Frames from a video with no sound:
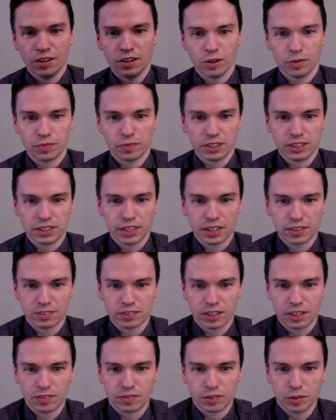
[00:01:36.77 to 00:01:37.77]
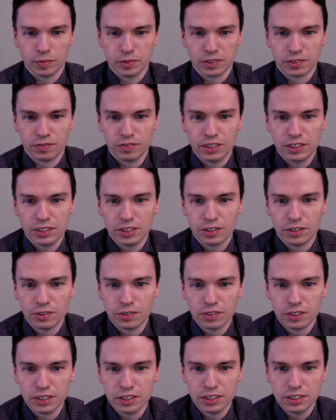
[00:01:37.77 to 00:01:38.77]
hopefully you got something from this
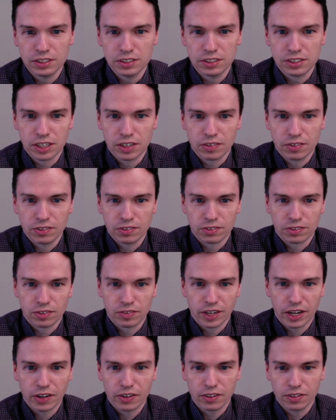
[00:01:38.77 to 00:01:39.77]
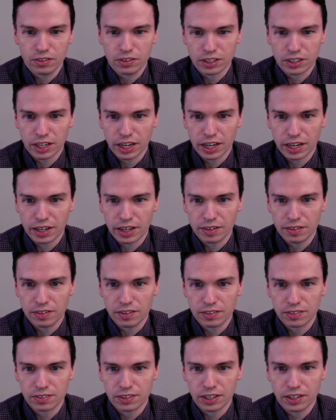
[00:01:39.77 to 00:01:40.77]
video in general, sort of how to look at
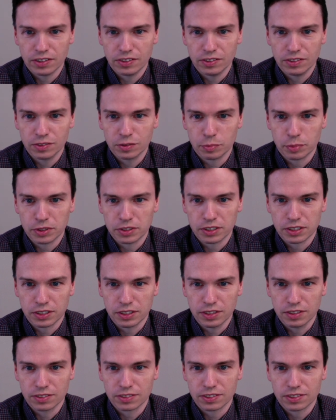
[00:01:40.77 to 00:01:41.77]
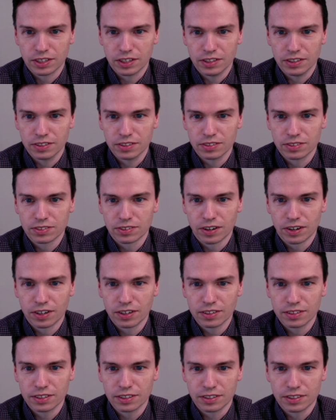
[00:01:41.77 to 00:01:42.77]
cells, particularly this cell at the
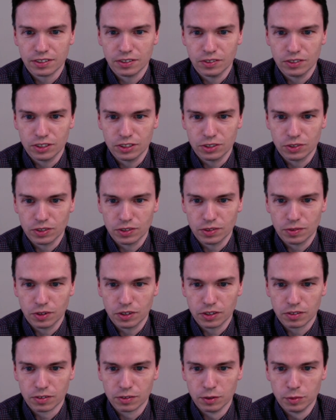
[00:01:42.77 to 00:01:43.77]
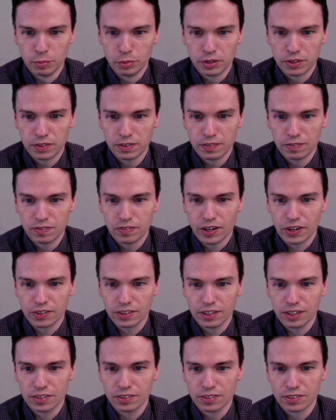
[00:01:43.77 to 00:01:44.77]
start that could only join to one group, found
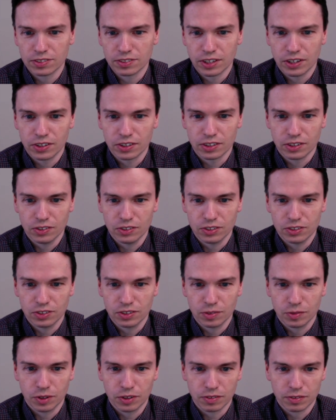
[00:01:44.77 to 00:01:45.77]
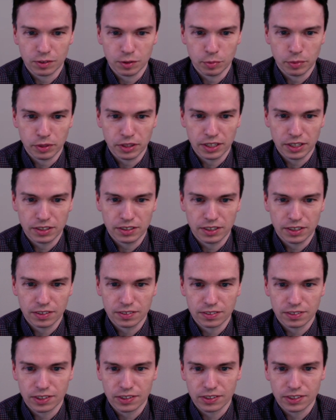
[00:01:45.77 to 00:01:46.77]
another cell that could only join to one group, and then another
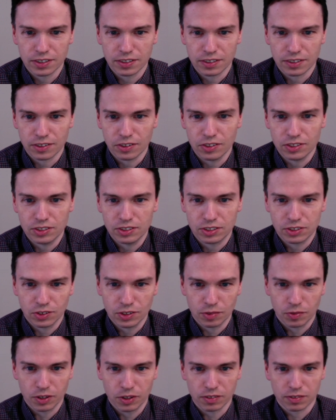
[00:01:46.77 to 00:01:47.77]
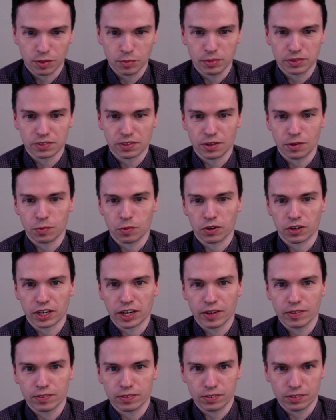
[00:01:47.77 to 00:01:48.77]
cell here that could only join to one group, started to work
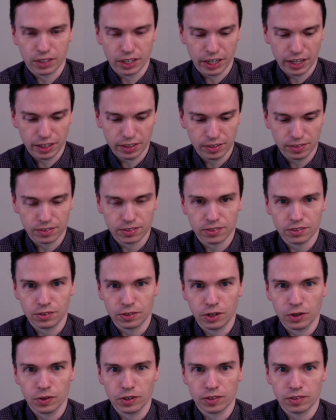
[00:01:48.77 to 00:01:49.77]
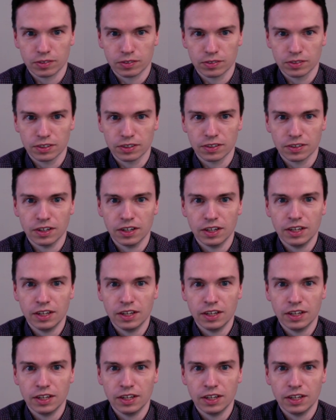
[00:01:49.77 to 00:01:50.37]
out through that. And so going through the